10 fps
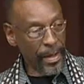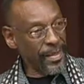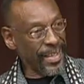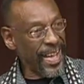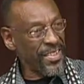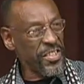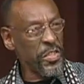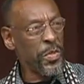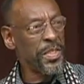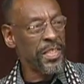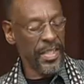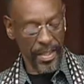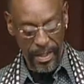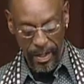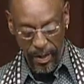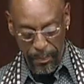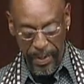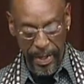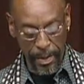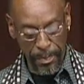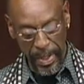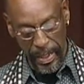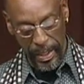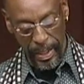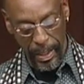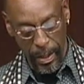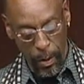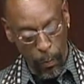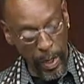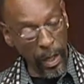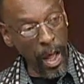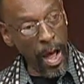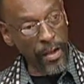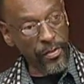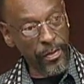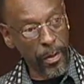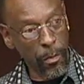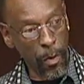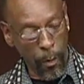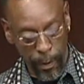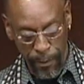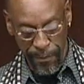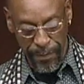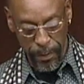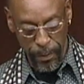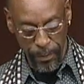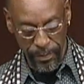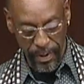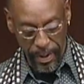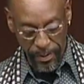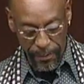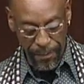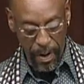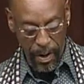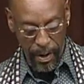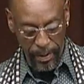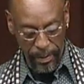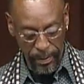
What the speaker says: The continuity of being me. We lost what we refused to find.